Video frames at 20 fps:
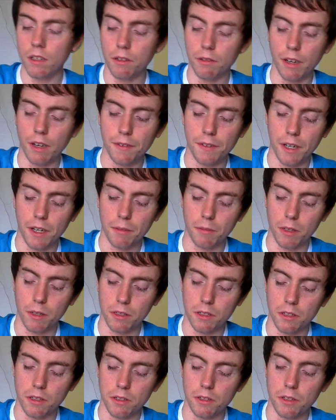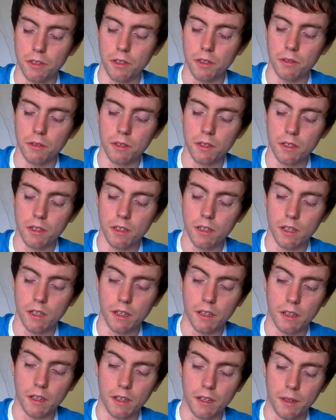graveyard monsters used
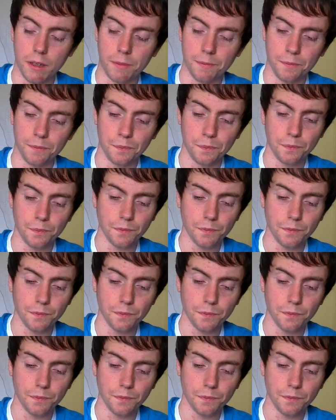in